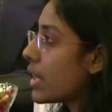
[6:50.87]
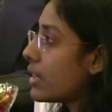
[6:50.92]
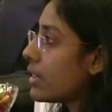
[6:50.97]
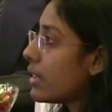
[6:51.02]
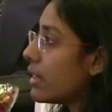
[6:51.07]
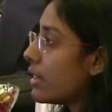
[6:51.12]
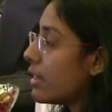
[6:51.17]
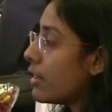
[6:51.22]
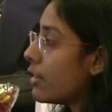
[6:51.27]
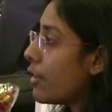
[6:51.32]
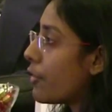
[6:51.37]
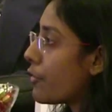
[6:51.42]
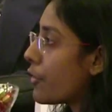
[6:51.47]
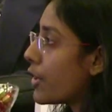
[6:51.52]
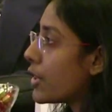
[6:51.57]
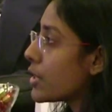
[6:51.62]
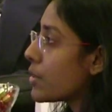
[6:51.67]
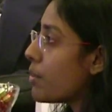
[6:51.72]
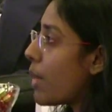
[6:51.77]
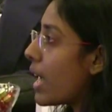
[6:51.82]
And the
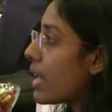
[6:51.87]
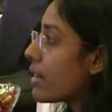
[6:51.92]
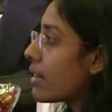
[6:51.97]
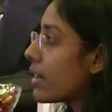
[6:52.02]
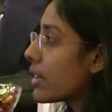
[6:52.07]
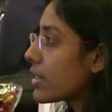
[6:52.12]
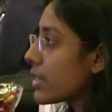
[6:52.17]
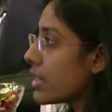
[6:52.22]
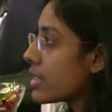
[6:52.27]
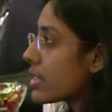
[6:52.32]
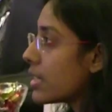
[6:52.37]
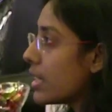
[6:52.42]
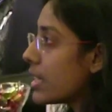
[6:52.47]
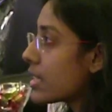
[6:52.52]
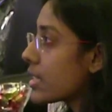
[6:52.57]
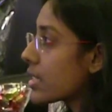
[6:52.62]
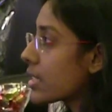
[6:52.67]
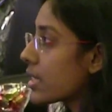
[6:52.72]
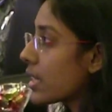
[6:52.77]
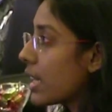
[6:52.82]
difference matrix
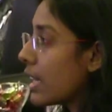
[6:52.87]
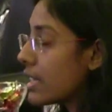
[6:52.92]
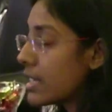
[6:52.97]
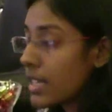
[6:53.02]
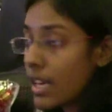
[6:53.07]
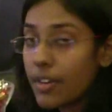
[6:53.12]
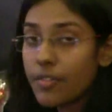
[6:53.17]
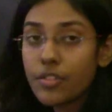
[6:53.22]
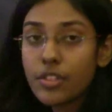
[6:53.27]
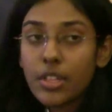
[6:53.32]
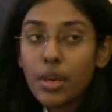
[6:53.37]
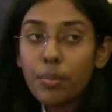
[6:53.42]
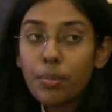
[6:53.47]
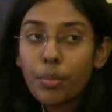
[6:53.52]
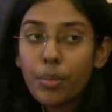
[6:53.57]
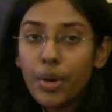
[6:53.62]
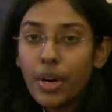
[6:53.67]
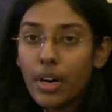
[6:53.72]
it gives the